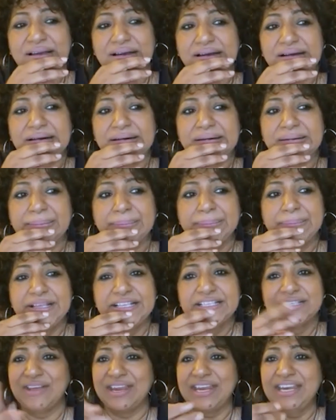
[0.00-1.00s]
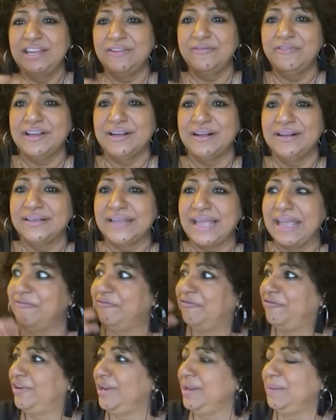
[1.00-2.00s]
It's very difficult.
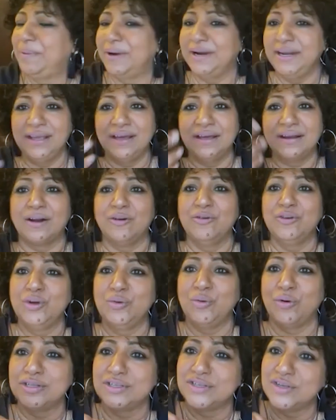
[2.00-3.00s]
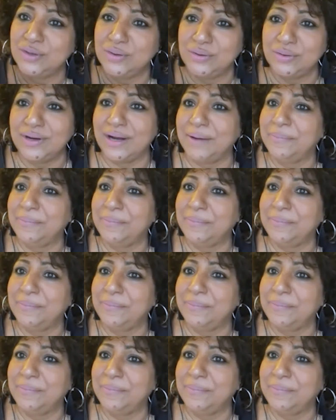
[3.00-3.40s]
Everybody around you wants to know,